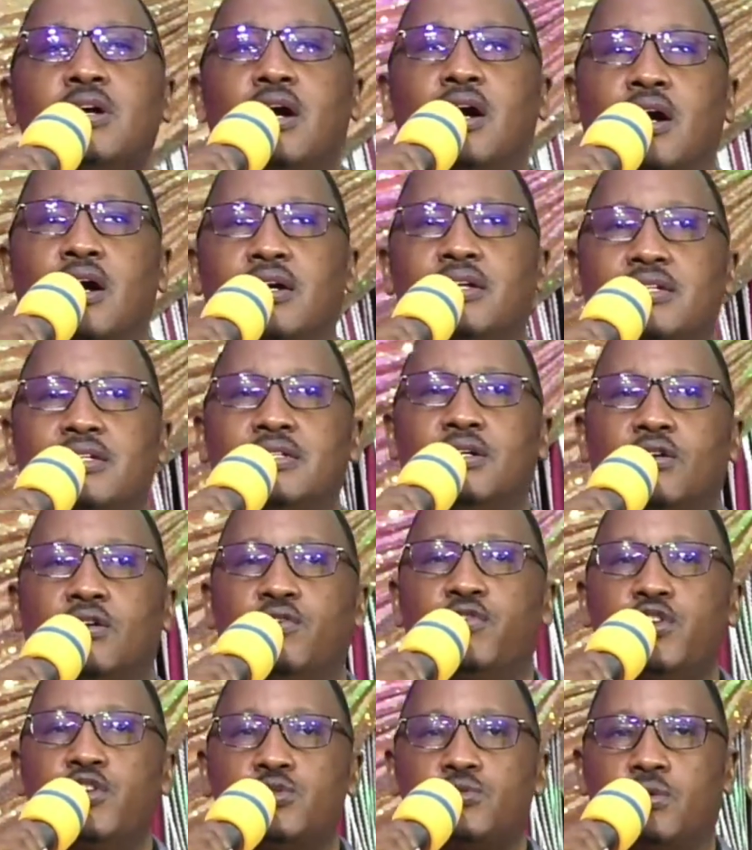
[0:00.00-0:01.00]
God
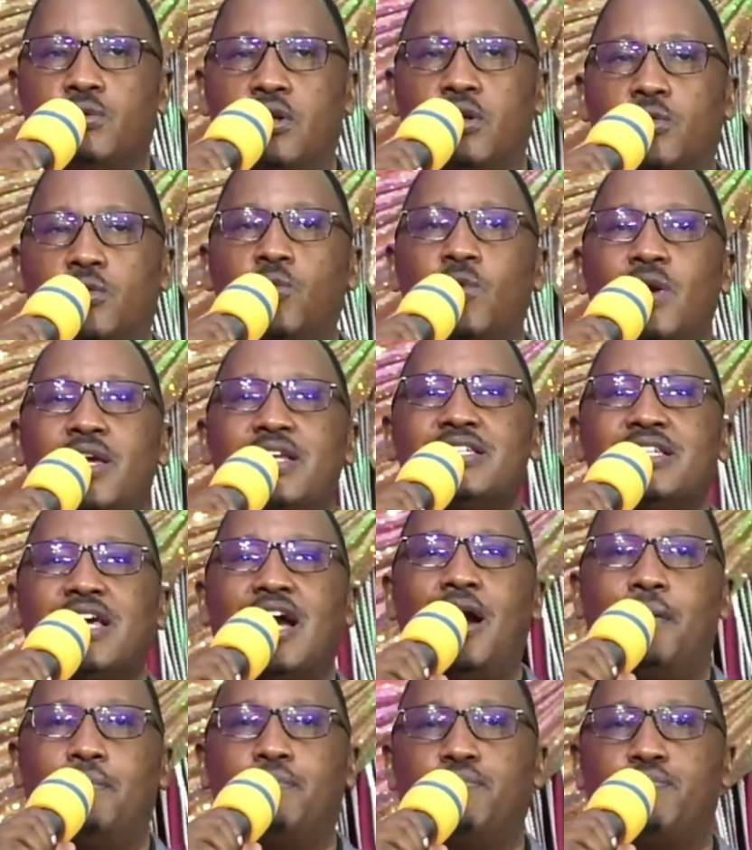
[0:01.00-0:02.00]
of Israel went
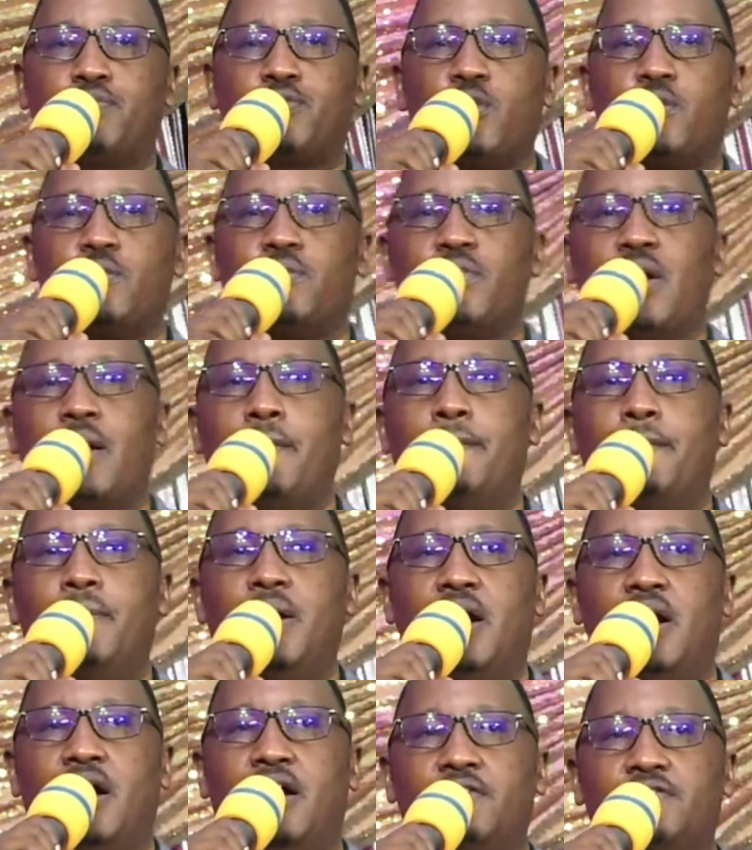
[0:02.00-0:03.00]
up from
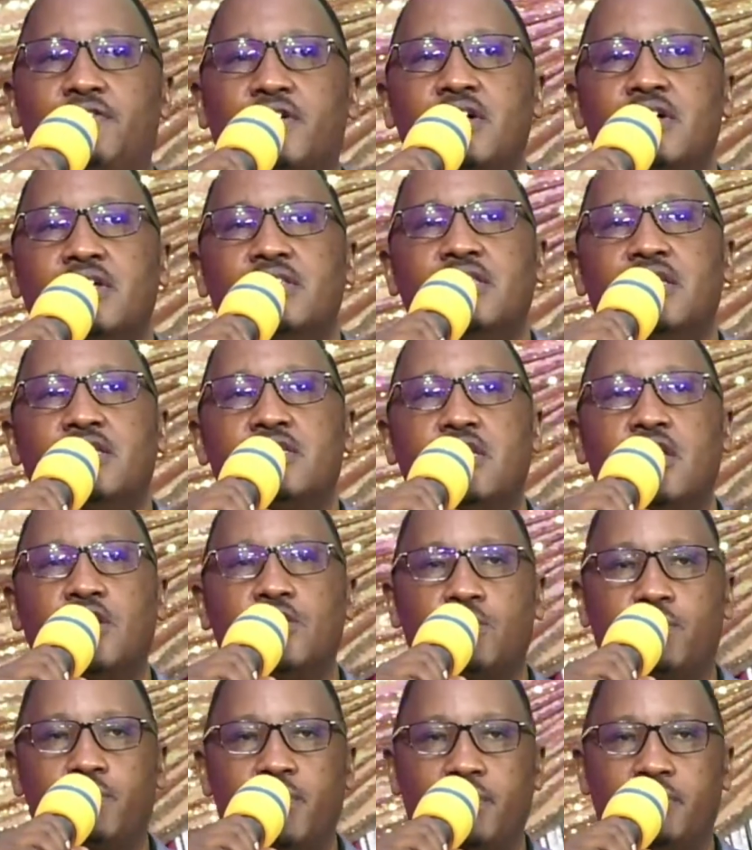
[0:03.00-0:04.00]
above the
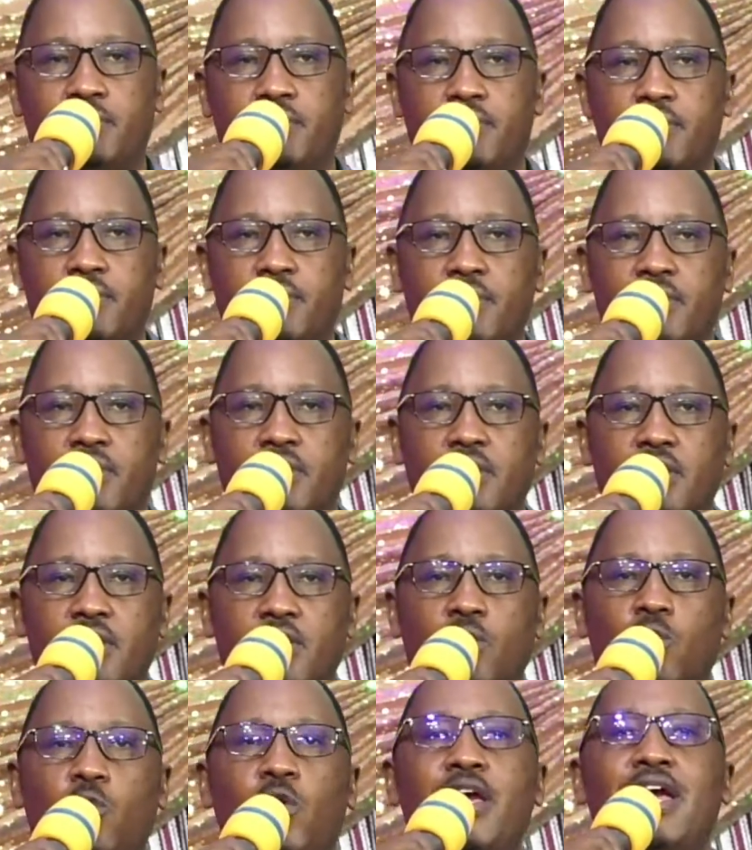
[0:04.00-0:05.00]
cherubim,
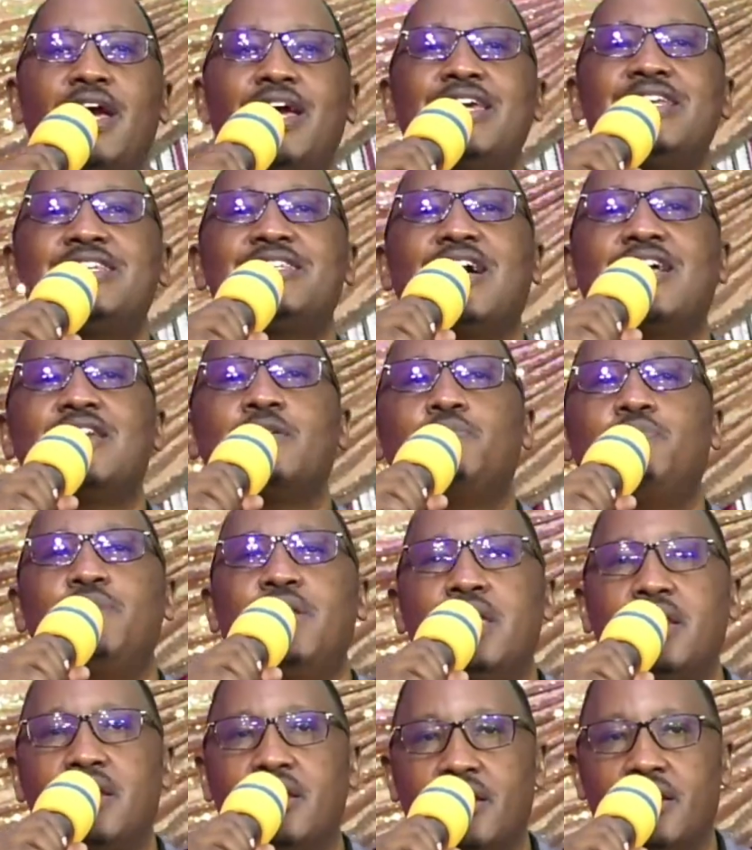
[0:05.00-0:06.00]
where it had
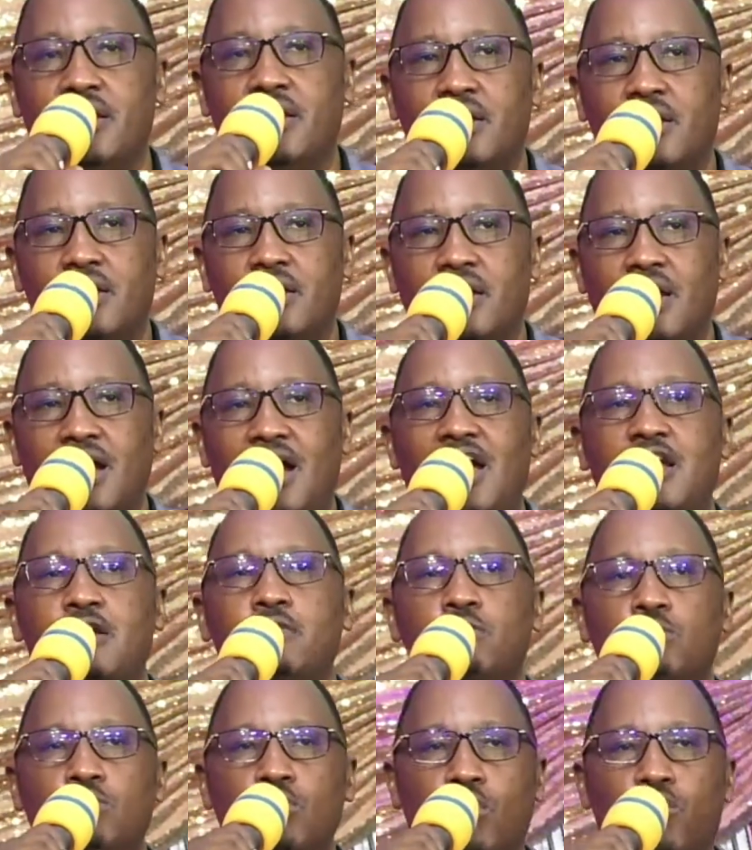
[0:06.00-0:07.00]
been,
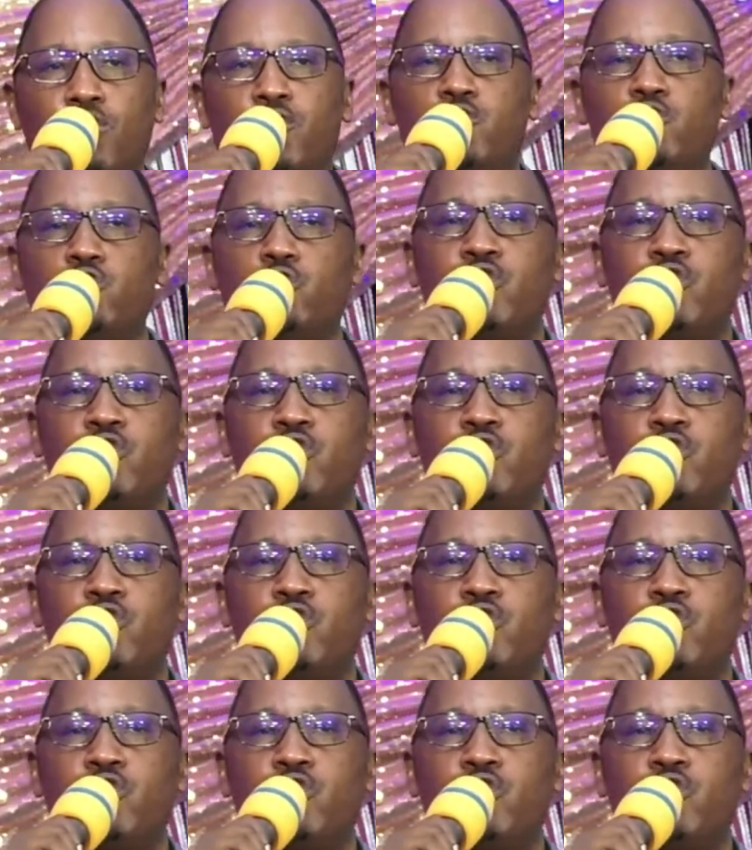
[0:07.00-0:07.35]
and moved